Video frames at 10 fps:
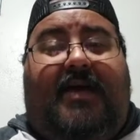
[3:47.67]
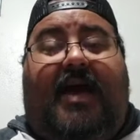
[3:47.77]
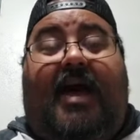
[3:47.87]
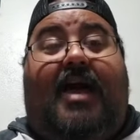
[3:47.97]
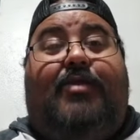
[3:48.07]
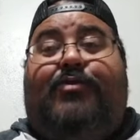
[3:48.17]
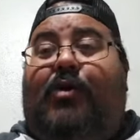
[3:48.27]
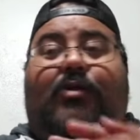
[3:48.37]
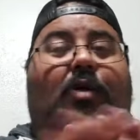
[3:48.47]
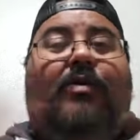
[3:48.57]
Uh,
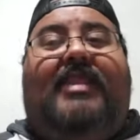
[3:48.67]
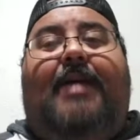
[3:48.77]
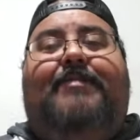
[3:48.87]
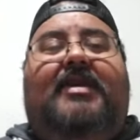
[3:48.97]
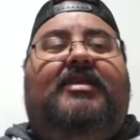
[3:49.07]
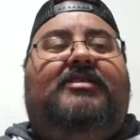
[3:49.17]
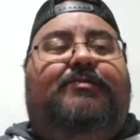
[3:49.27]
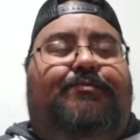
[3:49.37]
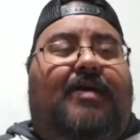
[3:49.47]
don't know what that means,